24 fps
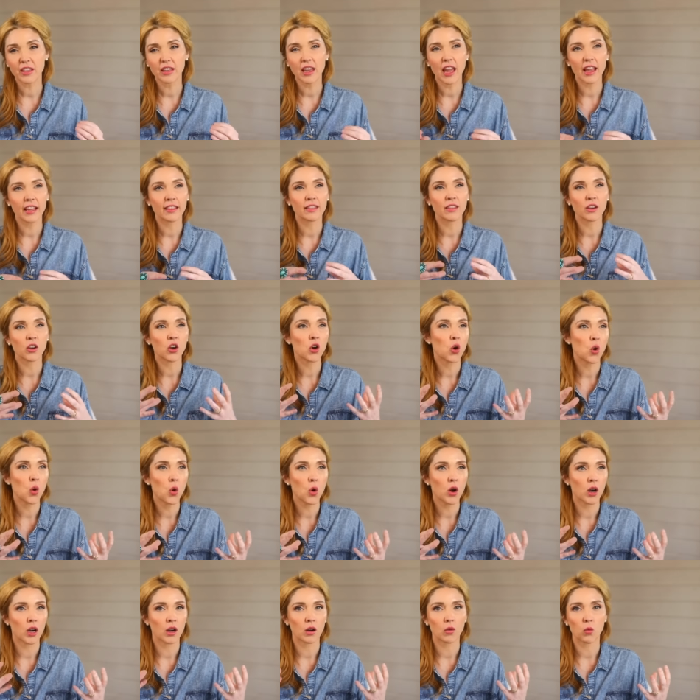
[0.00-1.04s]
it like the
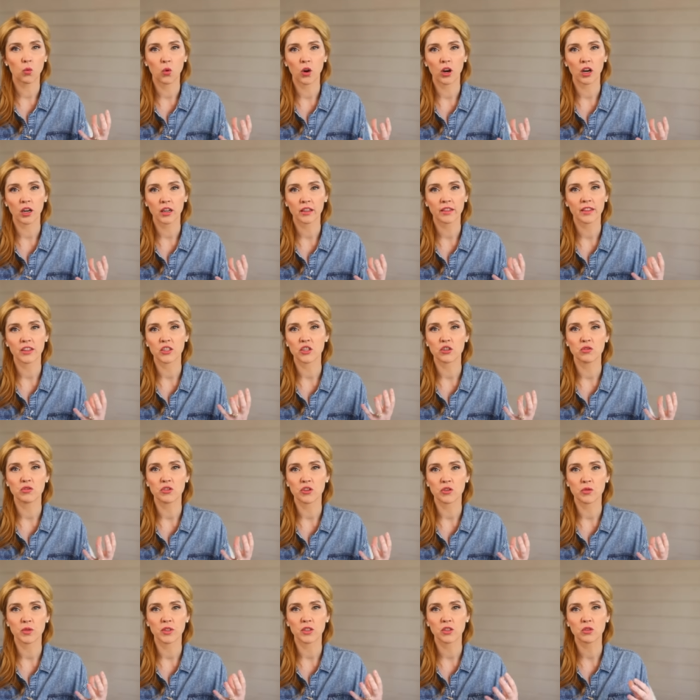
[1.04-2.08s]
core work that you
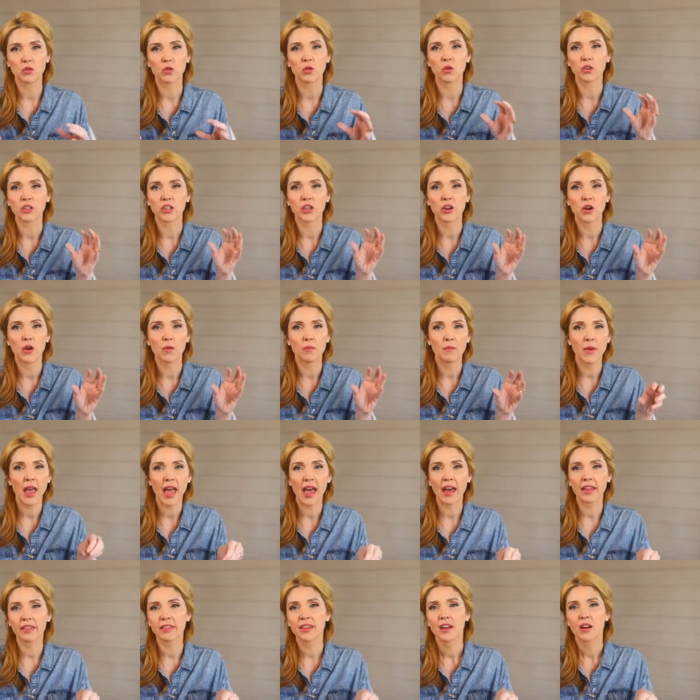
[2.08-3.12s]
do in school, you know,
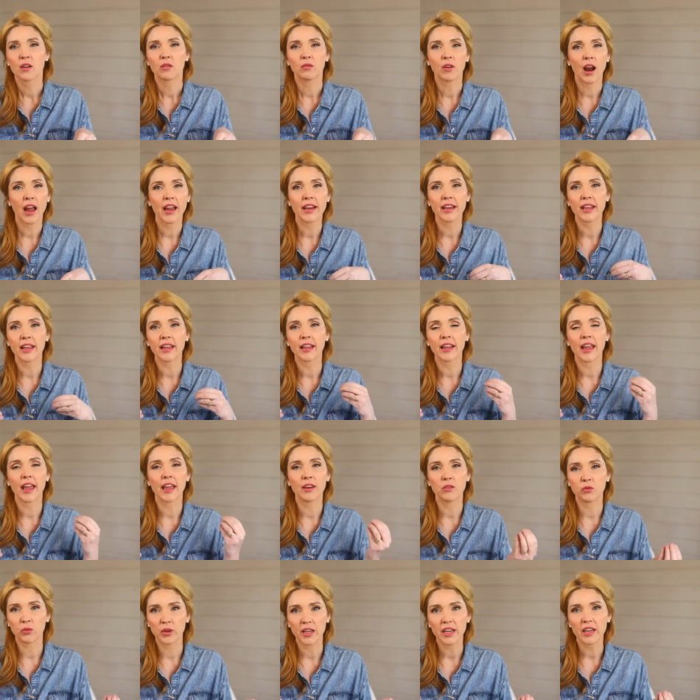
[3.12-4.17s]
math, writing,
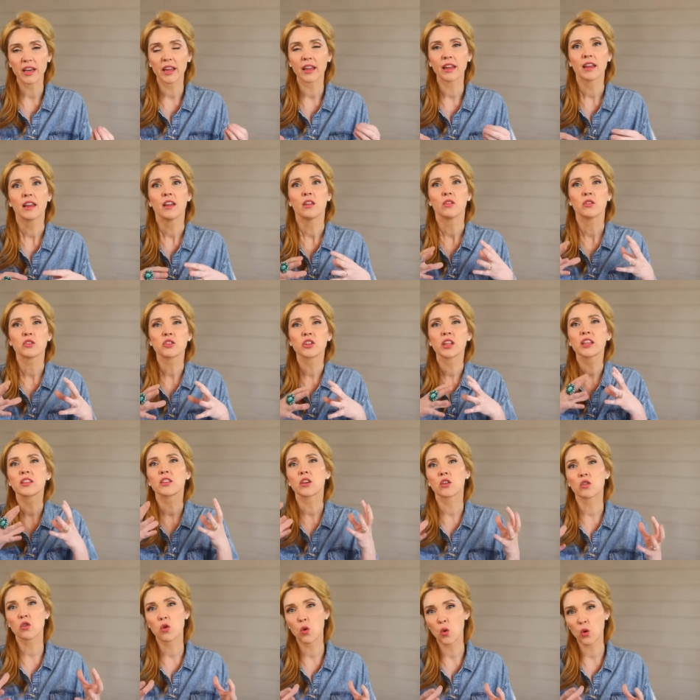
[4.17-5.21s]
and reading. Those are like
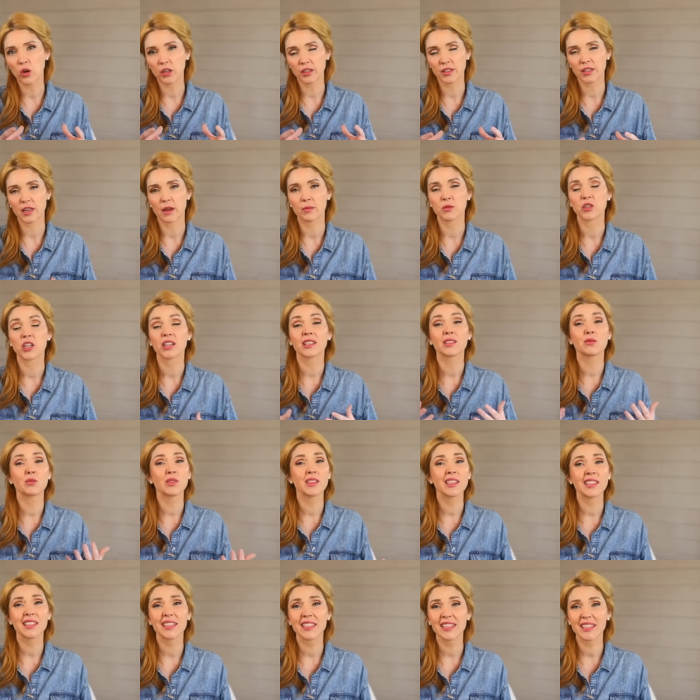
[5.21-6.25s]
the core subjects.
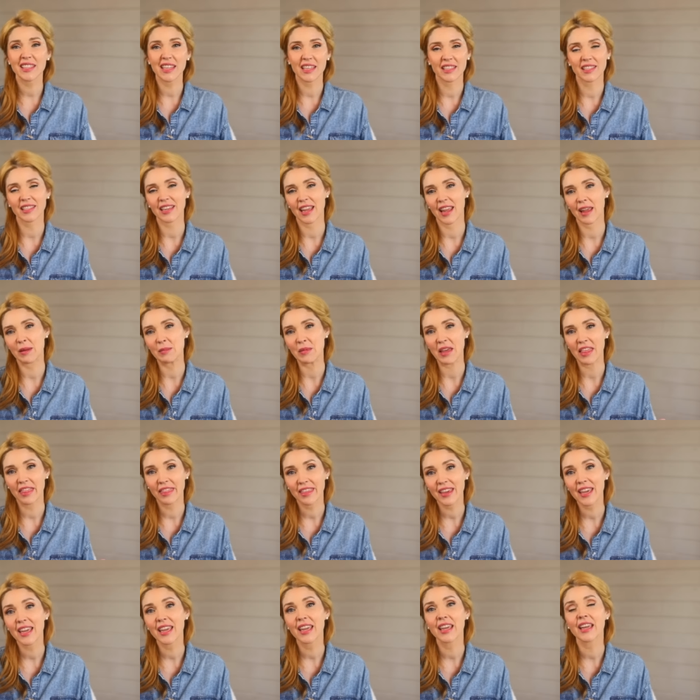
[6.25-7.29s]
Well, this is the same
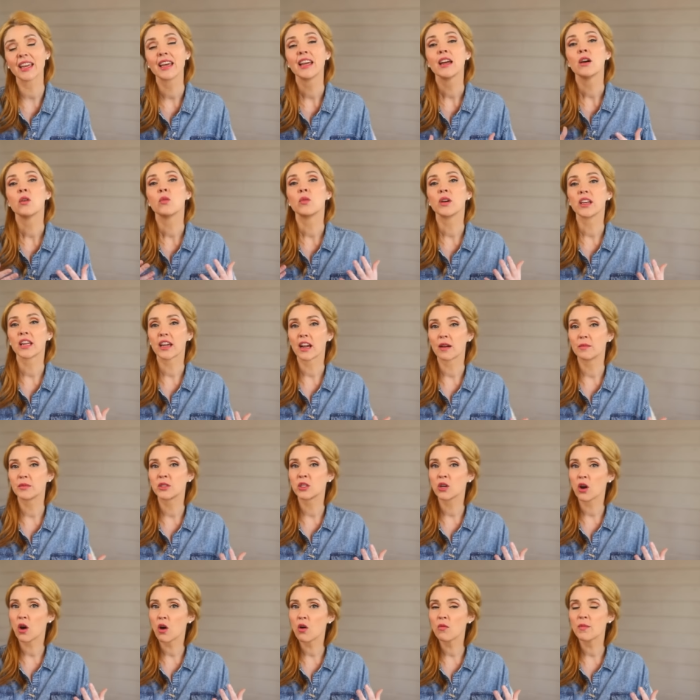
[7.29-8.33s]
thing when it comes
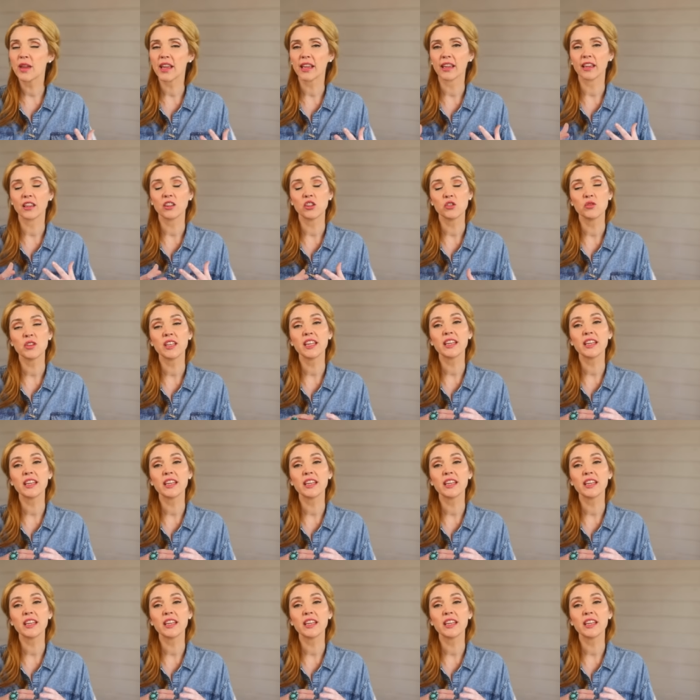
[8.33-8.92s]
to homemaking. You